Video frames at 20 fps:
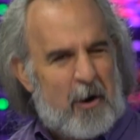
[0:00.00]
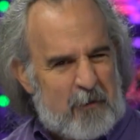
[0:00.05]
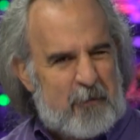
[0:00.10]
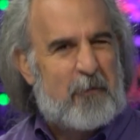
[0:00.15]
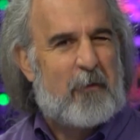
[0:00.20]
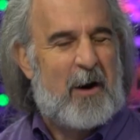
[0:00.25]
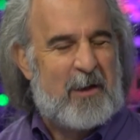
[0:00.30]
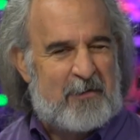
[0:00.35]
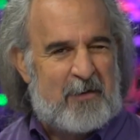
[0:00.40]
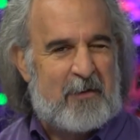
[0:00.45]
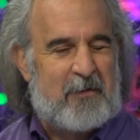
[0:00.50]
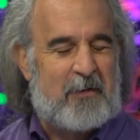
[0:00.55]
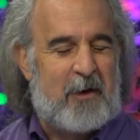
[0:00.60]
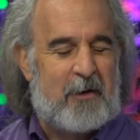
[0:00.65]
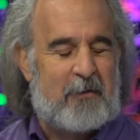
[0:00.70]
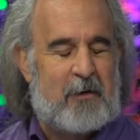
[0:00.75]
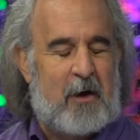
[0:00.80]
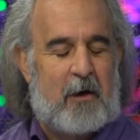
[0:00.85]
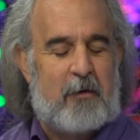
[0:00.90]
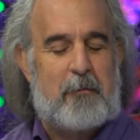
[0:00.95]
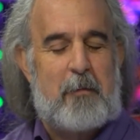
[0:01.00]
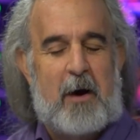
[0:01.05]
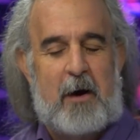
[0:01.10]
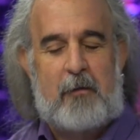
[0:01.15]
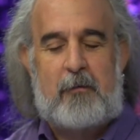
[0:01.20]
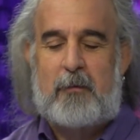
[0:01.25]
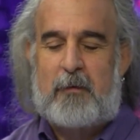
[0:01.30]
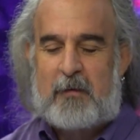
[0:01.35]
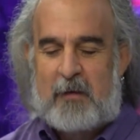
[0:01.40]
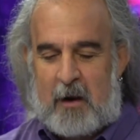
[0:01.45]
OS Forensics does cost
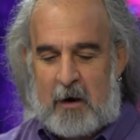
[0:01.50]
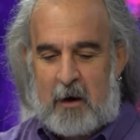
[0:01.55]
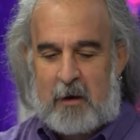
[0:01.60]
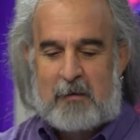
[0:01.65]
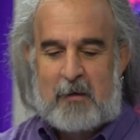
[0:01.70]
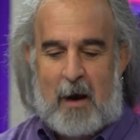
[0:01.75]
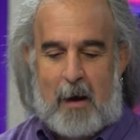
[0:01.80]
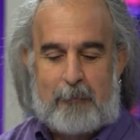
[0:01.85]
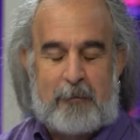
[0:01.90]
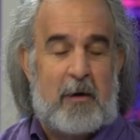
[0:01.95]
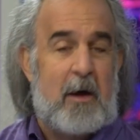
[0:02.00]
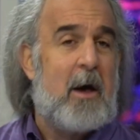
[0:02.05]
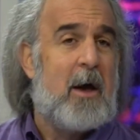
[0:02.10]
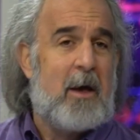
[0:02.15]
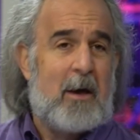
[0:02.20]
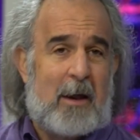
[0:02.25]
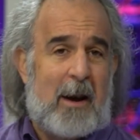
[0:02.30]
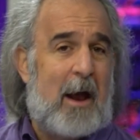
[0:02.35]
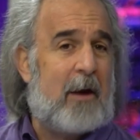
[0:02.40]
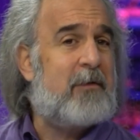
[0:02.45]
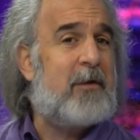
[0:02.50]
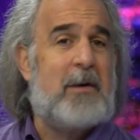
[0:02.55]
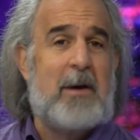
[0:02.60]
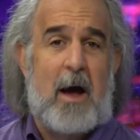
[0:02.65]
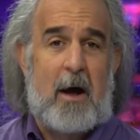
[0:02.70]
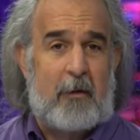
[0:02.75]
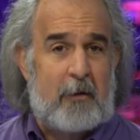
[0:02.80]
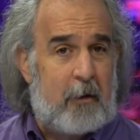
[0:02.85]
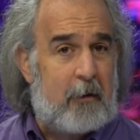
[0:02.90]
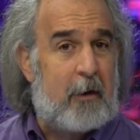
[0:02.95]
money, as we said. Autopsy could actually
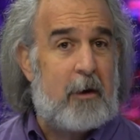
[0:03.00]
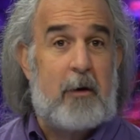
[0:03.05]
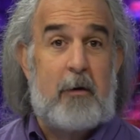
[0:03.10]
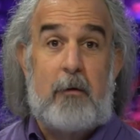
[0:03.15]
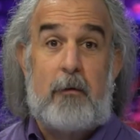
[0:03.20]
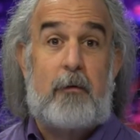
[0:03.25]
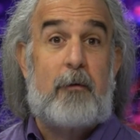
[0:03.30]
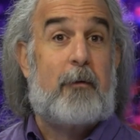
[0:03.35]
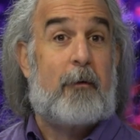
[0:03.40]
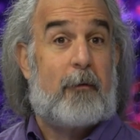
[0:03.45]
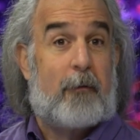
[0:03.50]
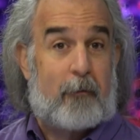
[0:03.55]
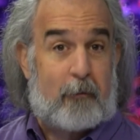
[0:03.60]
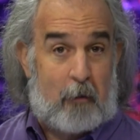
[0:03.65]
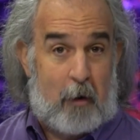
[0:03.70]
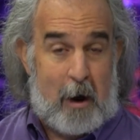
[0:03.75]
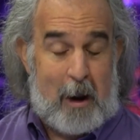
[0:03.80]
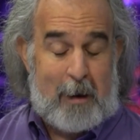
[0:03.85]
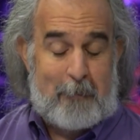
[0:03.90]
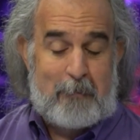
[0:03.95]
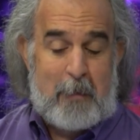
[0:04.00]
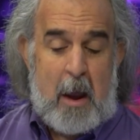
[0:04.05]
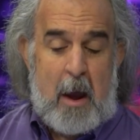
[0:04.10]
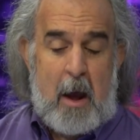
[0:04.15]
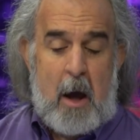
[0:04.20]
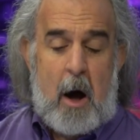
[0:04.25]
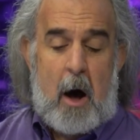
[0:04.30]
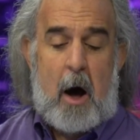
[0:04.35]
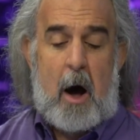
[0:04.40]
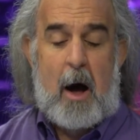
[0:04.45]
download and use for free,
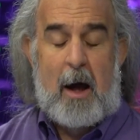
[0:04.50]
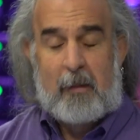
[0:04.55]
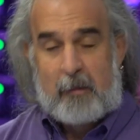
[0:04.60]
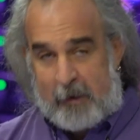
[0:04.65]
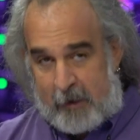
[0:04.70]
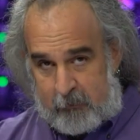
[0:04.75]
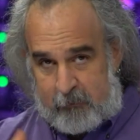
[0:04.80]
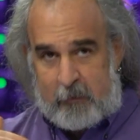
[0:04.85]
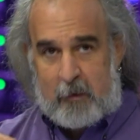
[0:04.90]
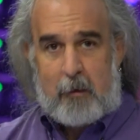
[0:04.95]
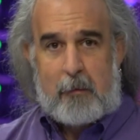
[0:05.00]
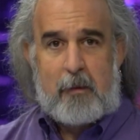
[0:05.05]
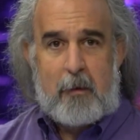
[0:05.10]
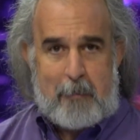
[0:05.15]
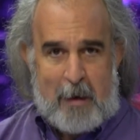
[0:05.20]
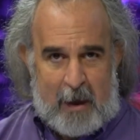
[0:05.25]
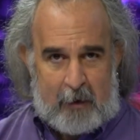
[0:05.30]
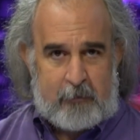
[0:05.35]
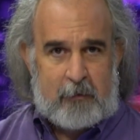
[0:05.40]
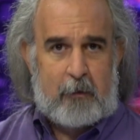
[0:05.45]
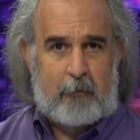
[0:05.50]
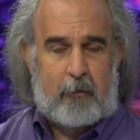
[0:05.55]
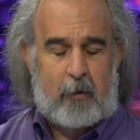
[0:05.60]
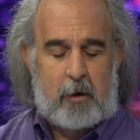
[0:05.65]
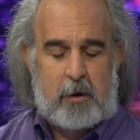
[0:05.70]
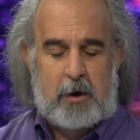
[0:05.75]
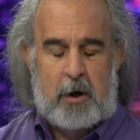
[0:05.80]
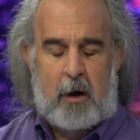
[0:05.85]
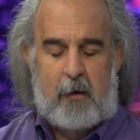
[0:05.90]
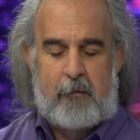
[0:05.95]
at least the basic
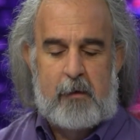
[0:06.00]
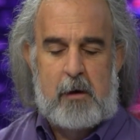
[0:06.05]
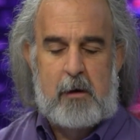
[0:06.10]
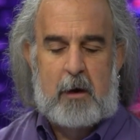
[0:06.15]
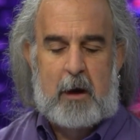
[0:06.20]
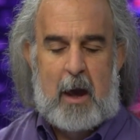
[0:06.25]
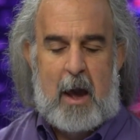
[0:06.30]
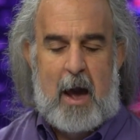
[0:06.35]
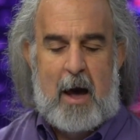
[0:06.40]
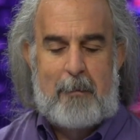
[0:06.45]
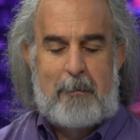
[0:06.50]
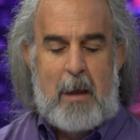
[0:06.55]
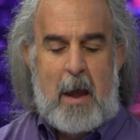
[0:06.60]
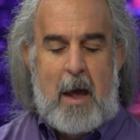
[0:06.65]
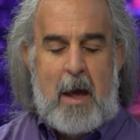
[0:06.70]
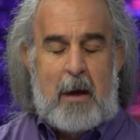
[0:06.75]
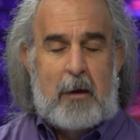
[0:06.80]
version of it you can.